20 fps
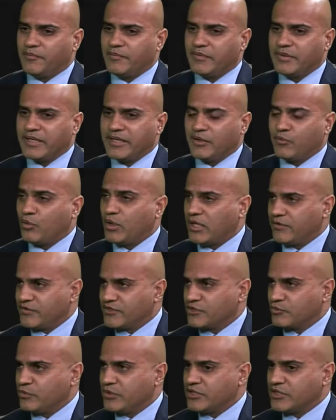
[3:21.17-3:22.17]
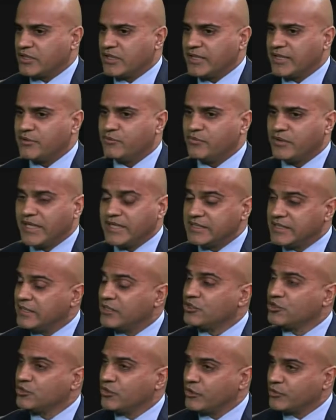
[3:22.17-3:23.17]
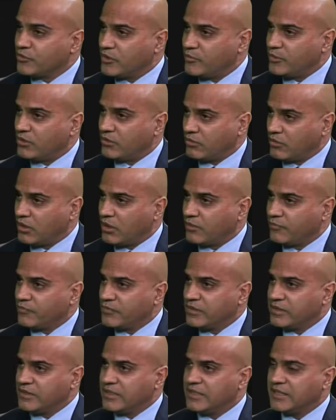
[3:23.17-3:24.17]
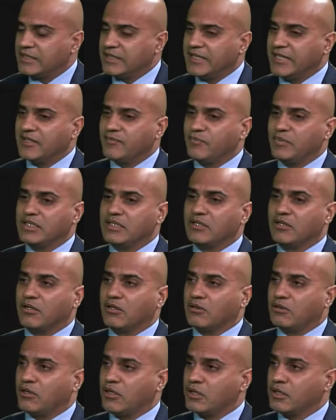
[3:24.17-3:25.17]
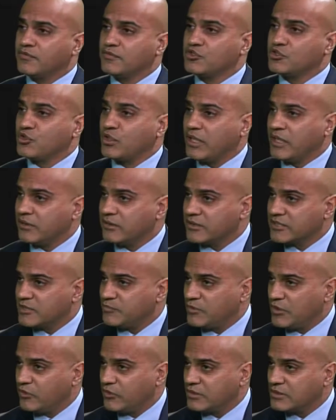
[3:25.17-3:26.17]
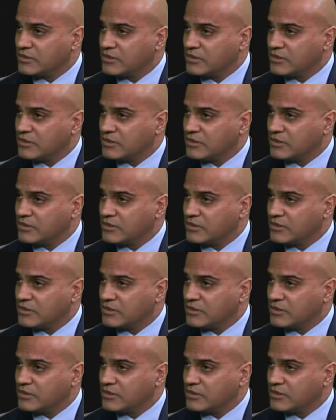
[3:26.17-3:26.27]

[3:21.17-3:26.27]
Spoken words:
and why the switch? I did enjoy criminal law. It gave me a lot of trial experience.